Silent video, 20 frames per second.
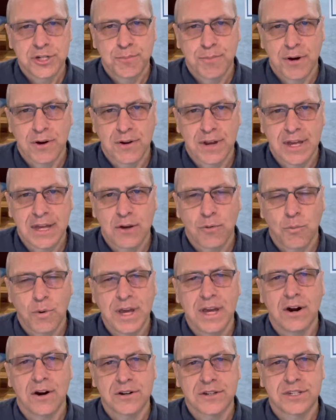building,
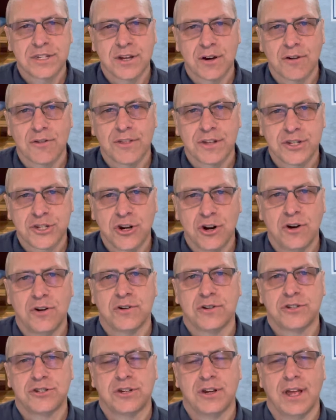we are still the
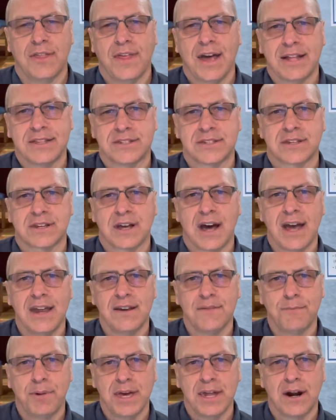church. And that's kind
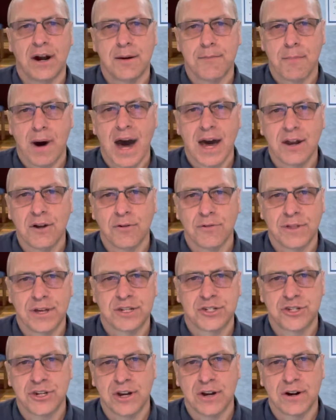of been our motto
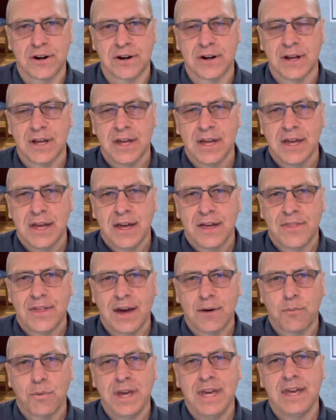this year,
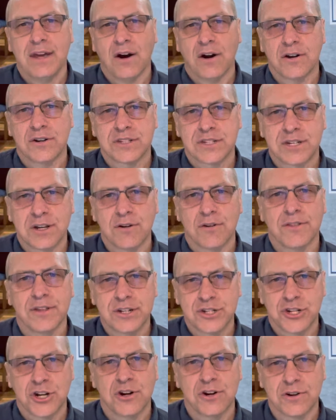that we are still the
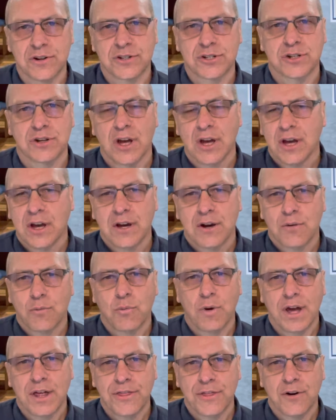church
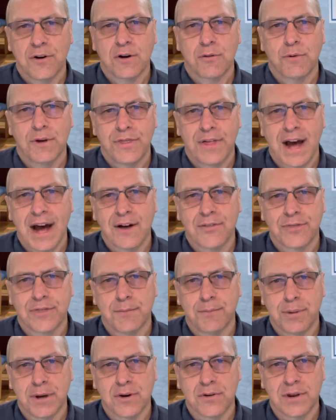with or without the
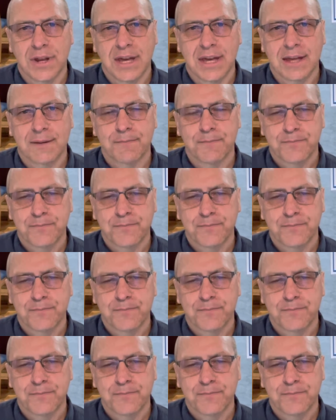building.